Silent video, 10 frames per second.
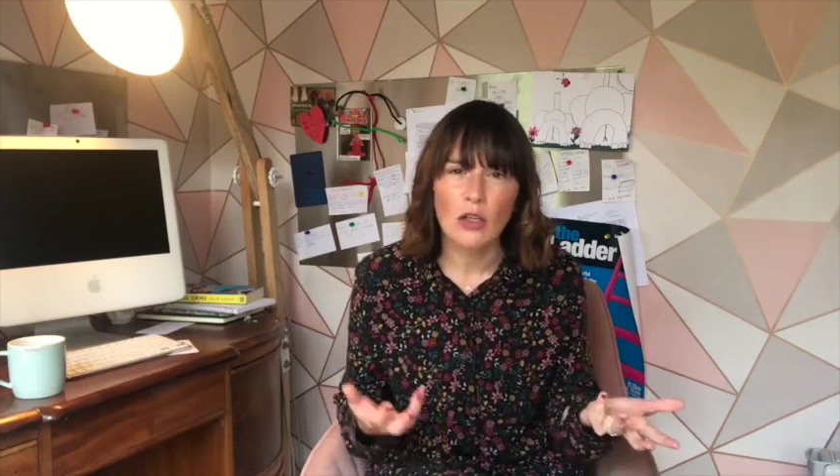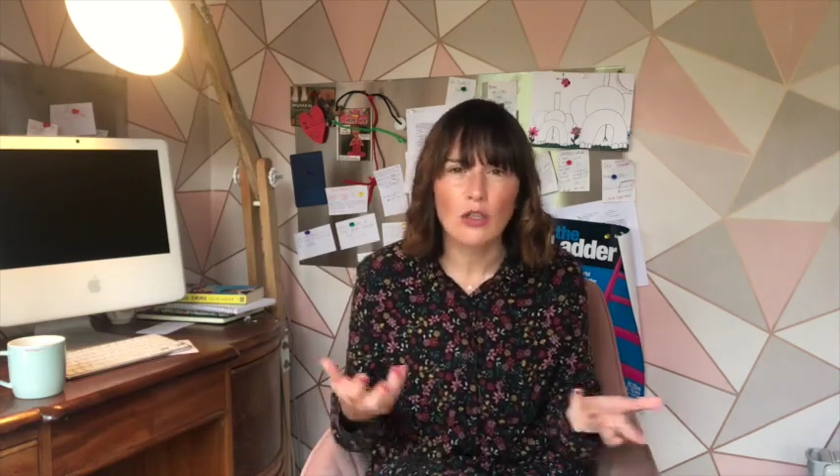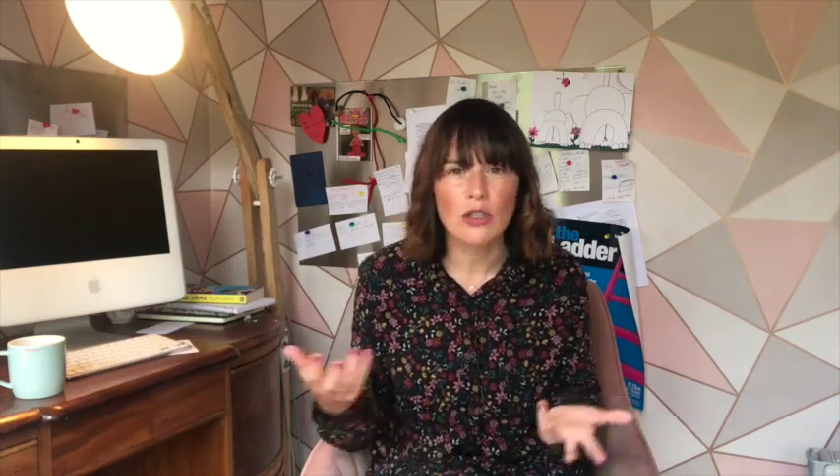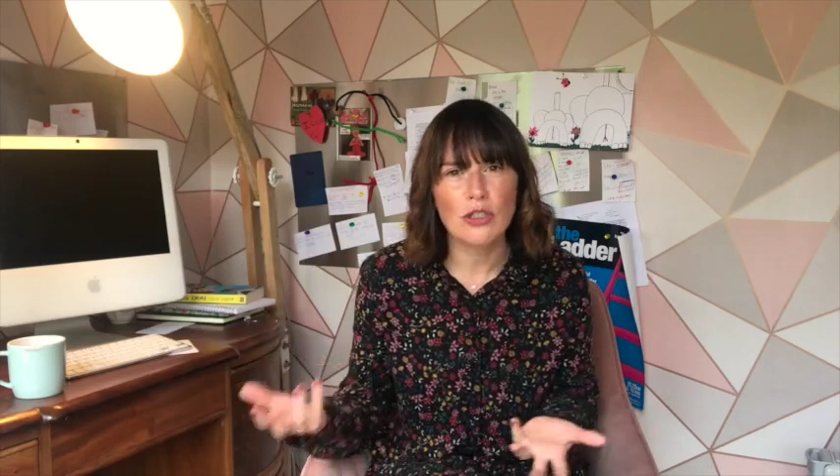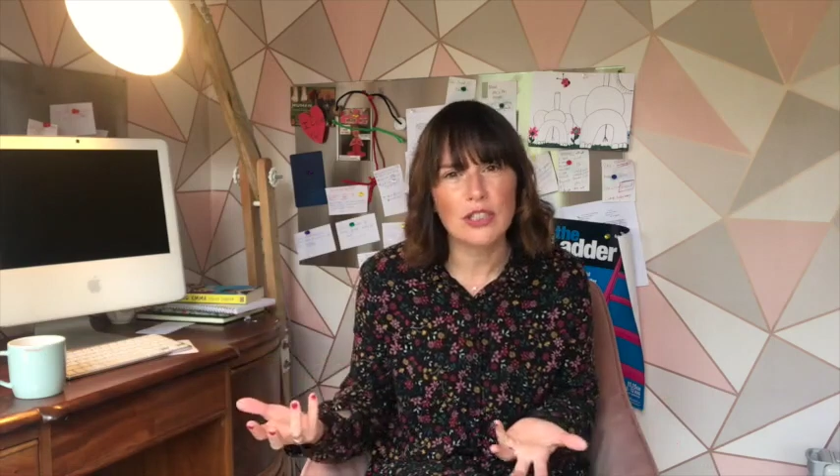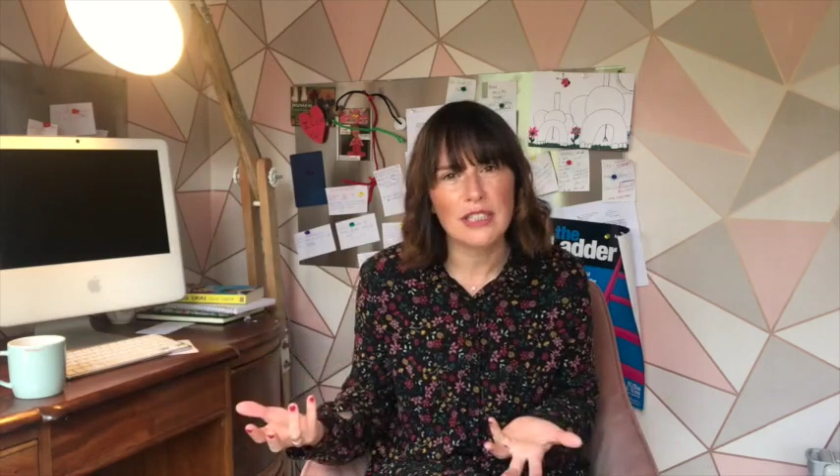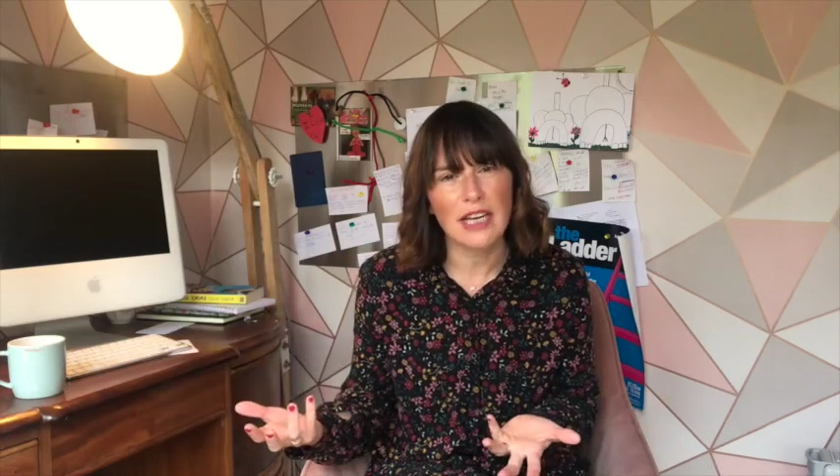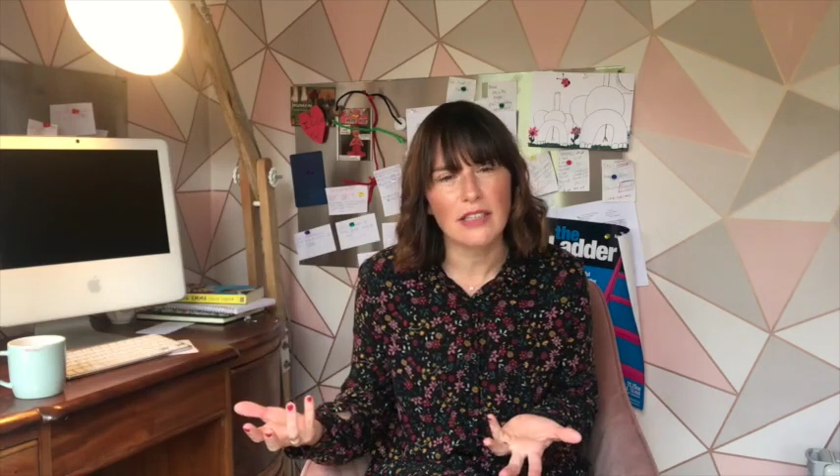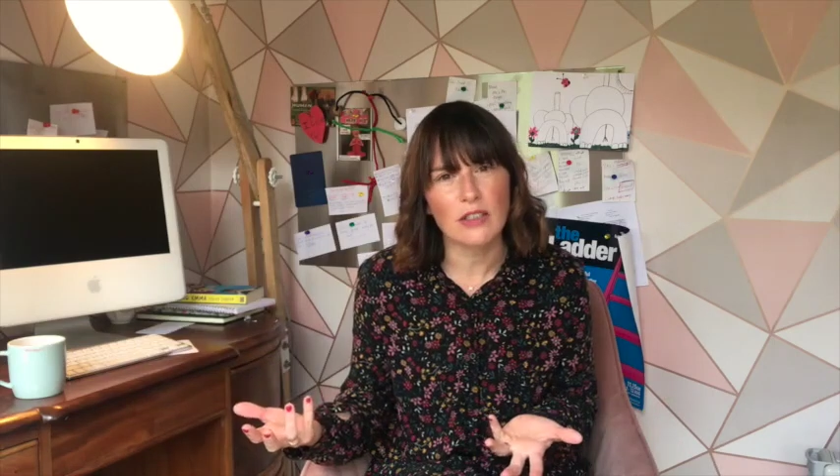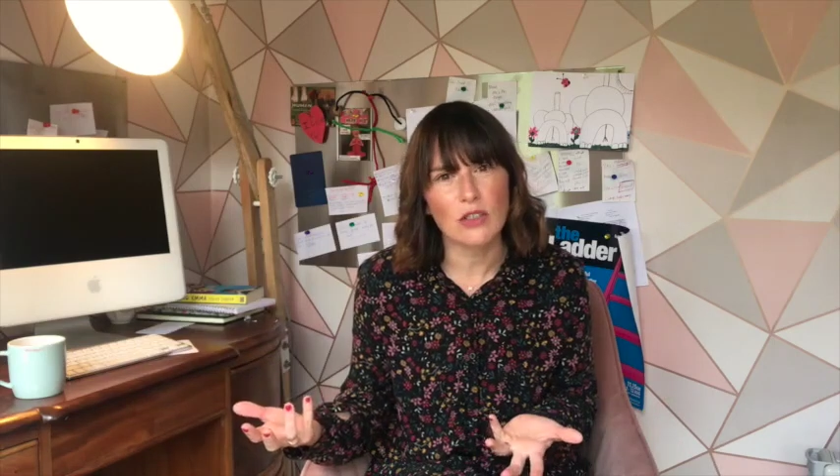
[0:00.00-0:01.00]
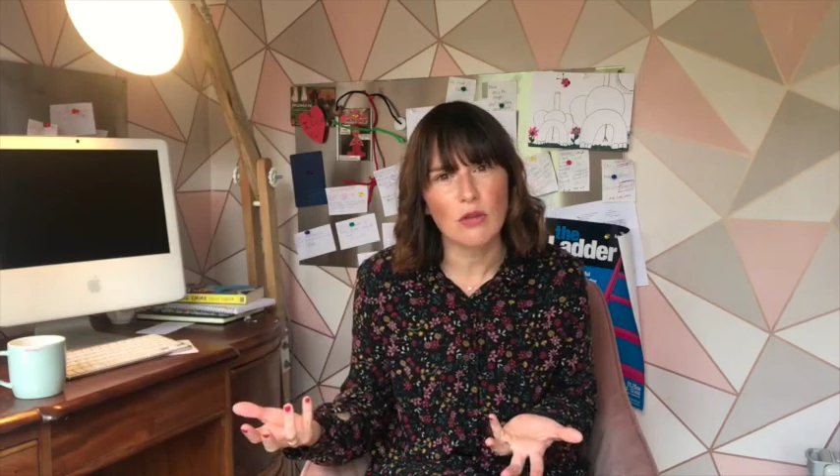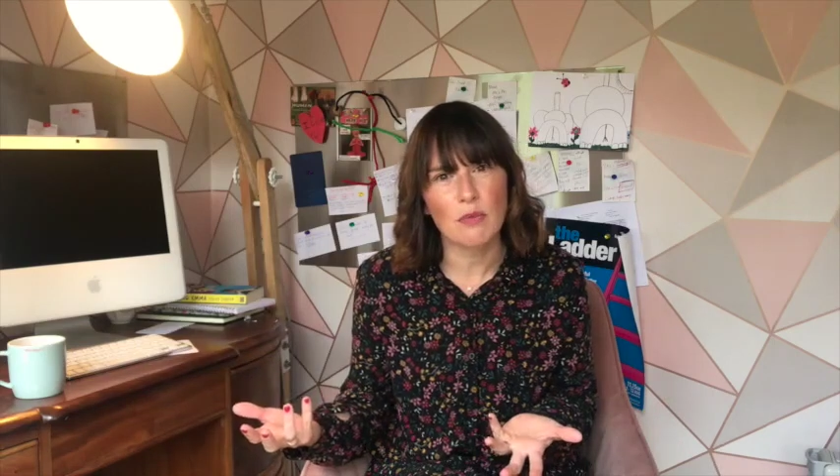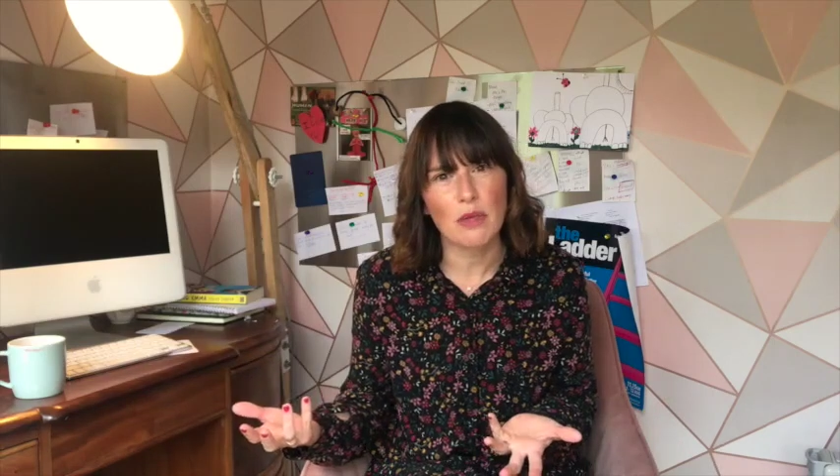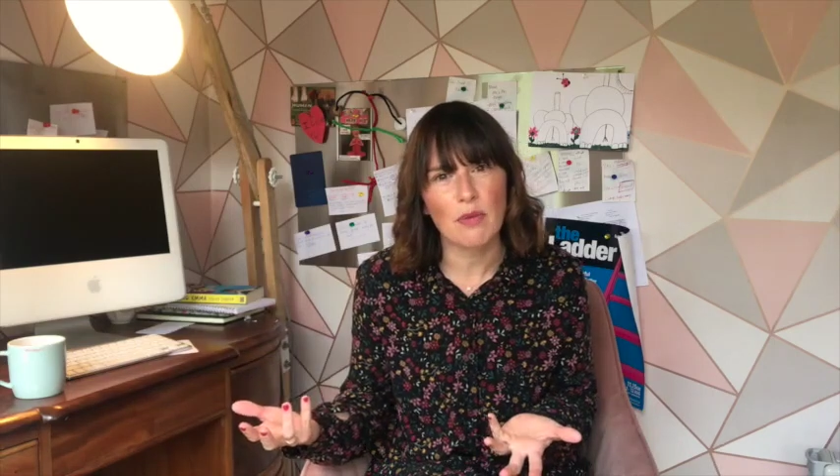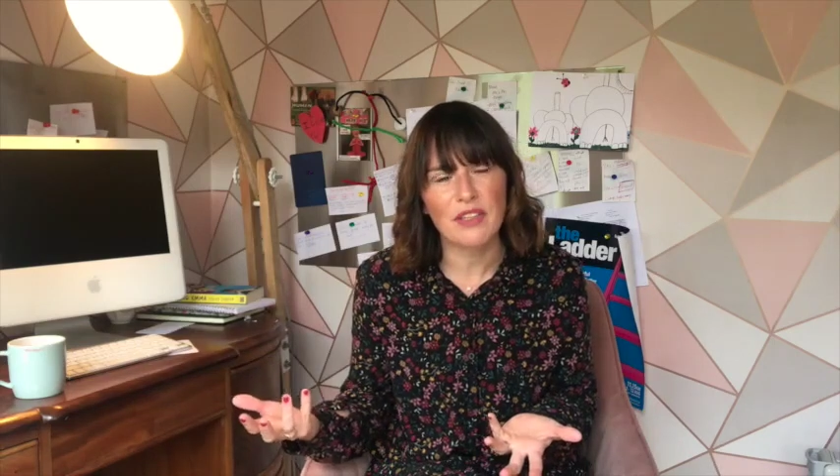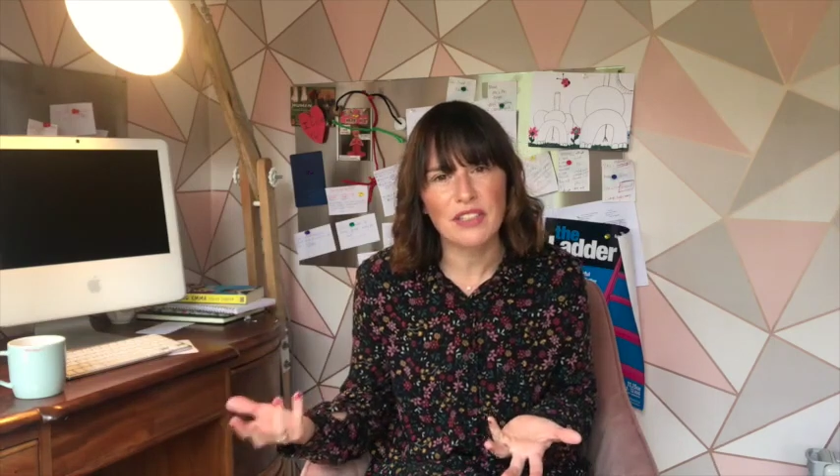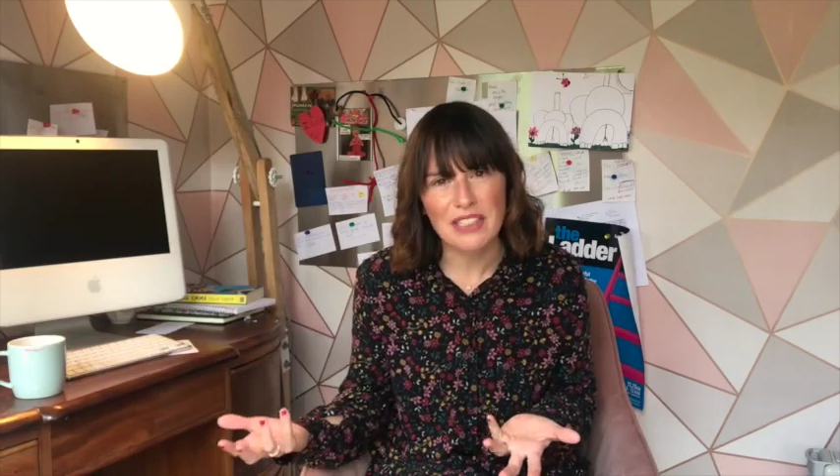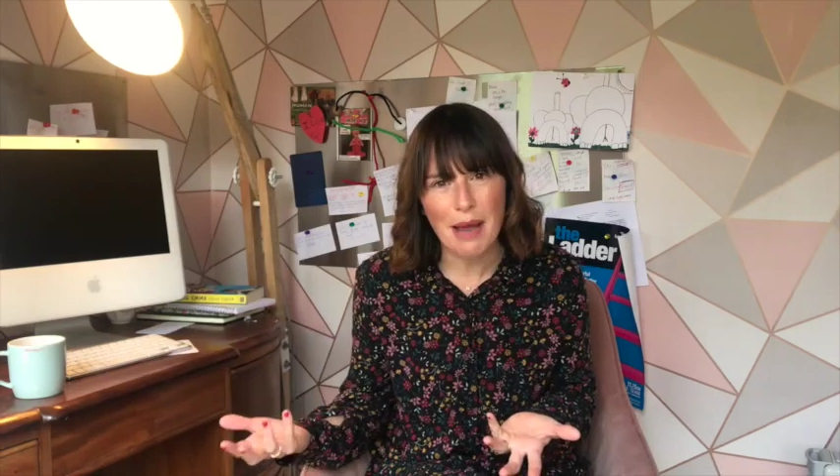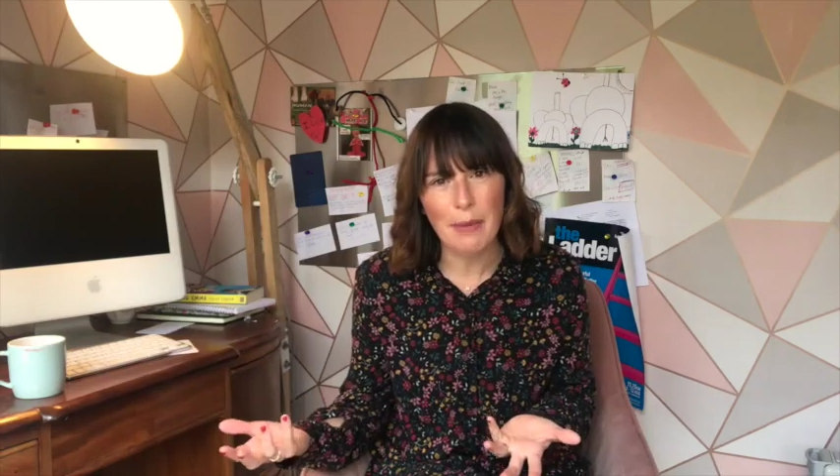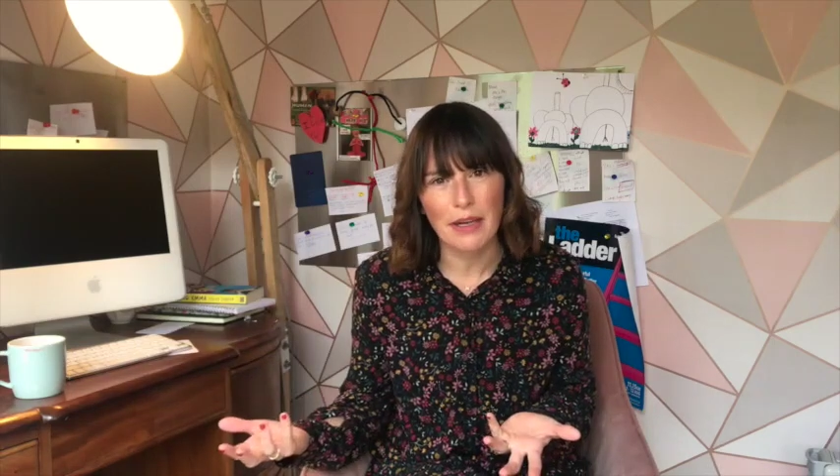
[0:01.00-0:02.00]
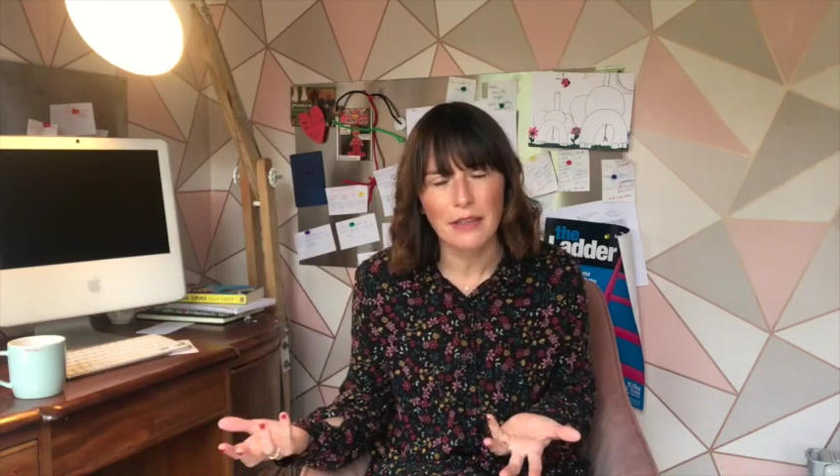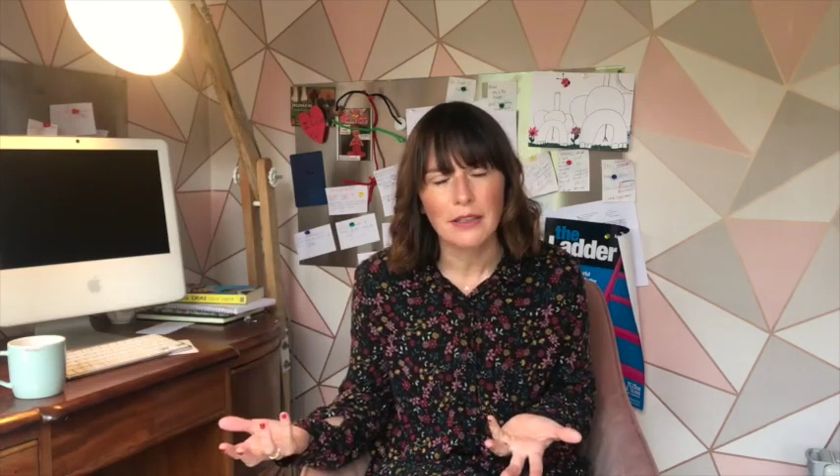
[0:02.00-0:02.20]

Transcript: could understand somebody with a stammer.